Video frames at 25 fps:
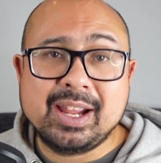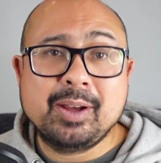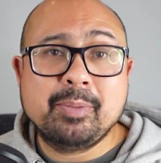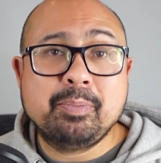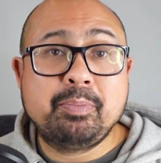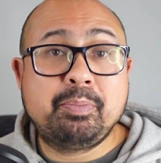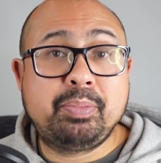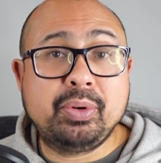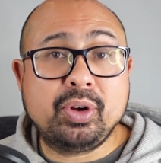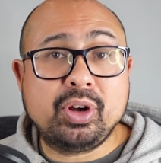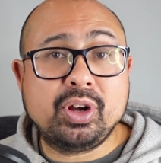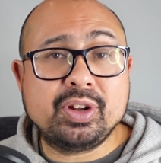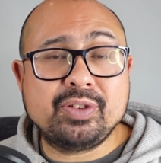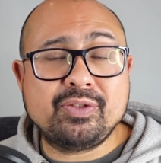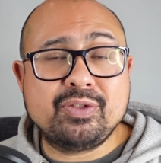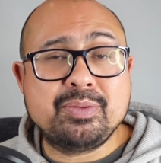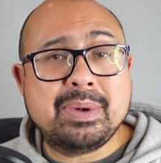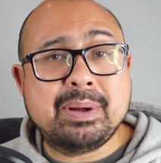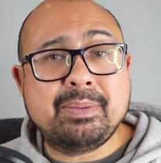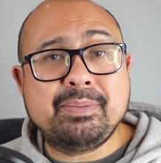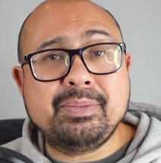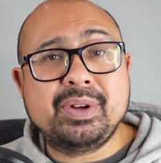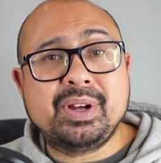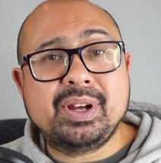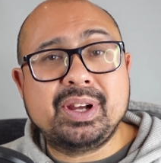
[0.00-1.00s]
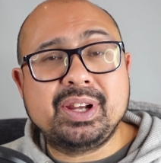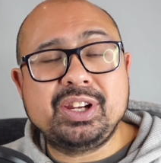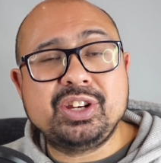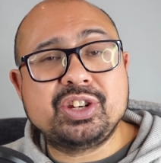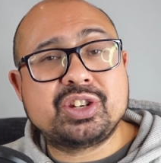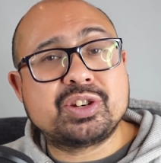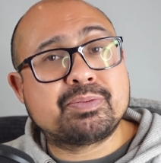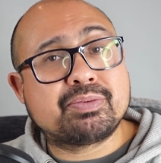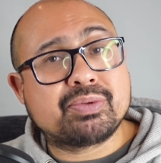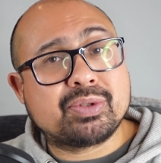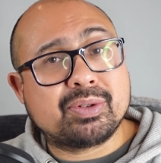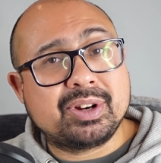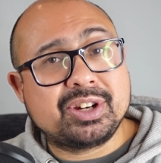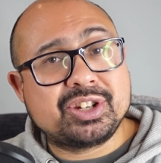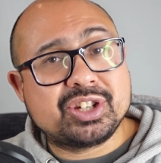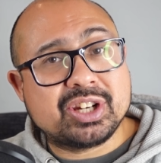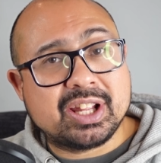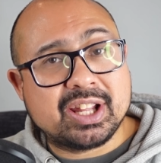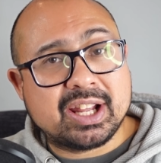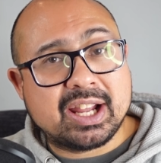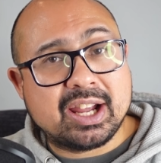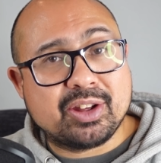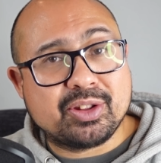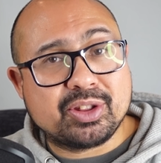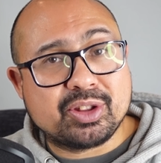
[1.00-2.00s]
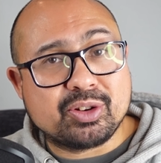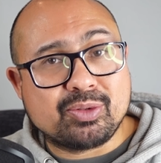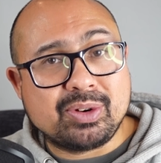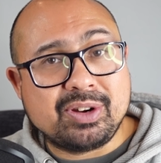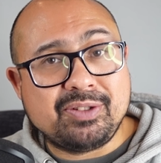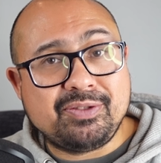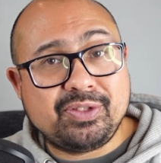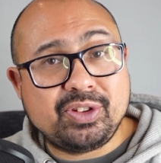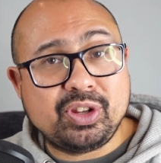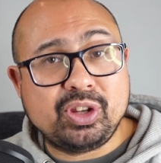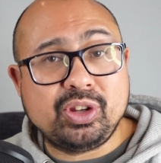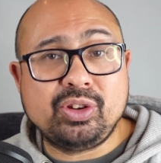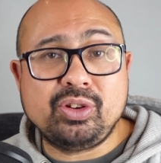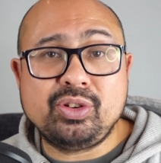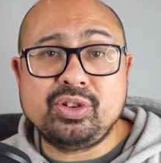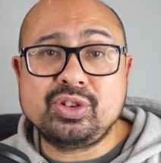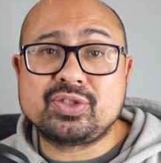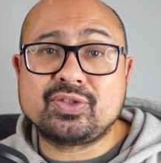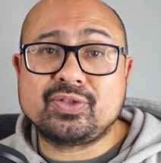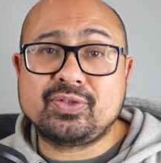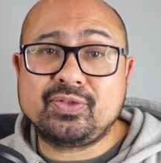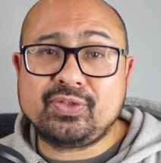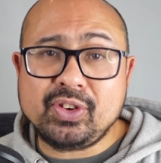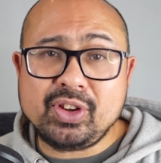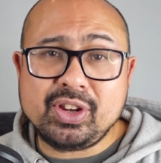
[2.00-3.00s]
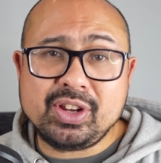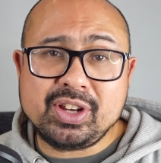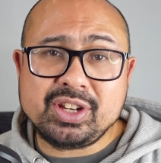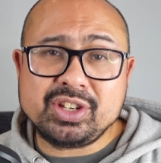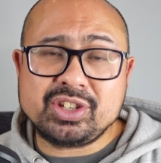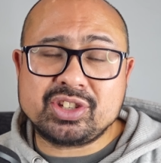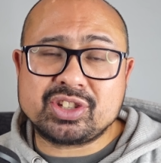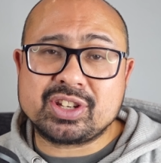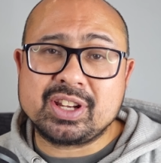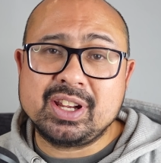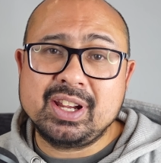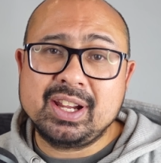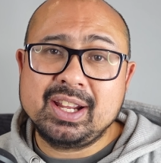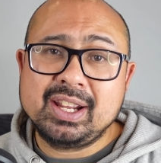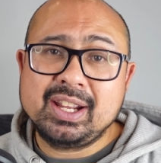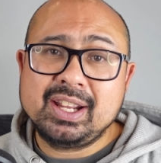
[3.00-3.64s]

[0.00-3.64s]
But remember, you should probably check out the reviews first.